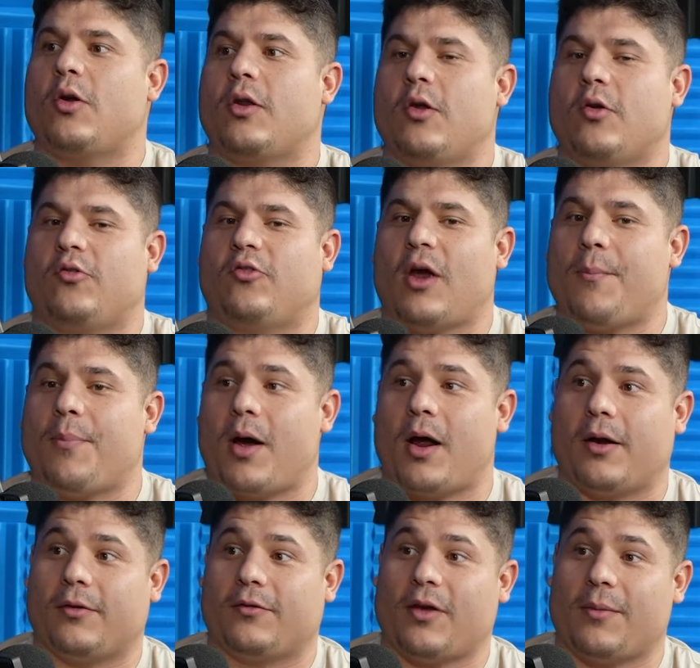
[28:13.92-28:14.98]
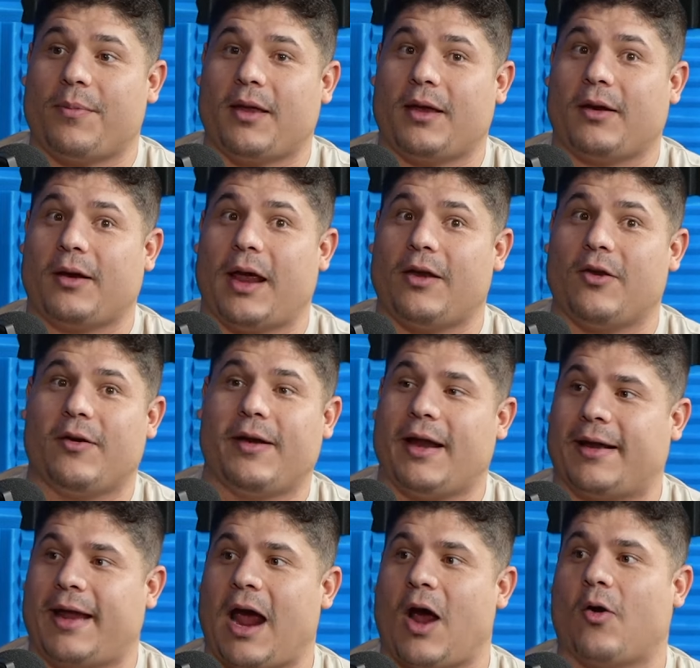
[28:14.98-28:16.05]
you jump on something and you'd
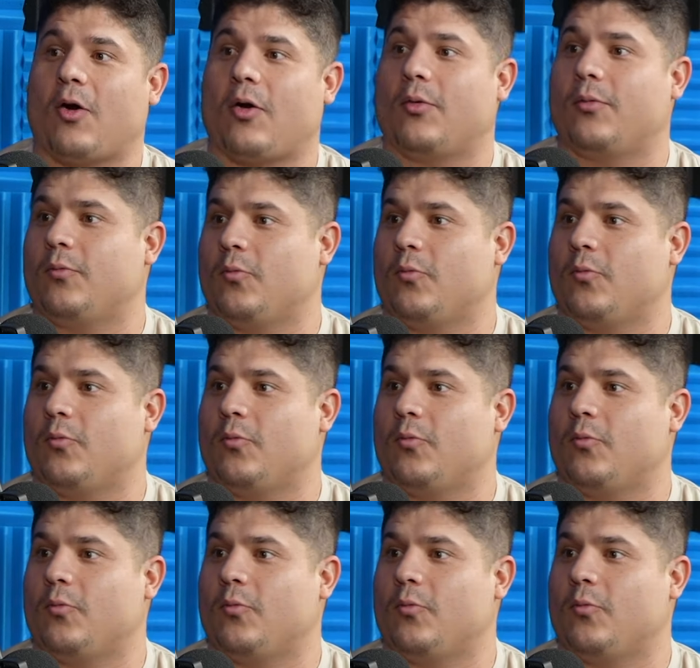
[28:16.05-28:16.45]
get countered.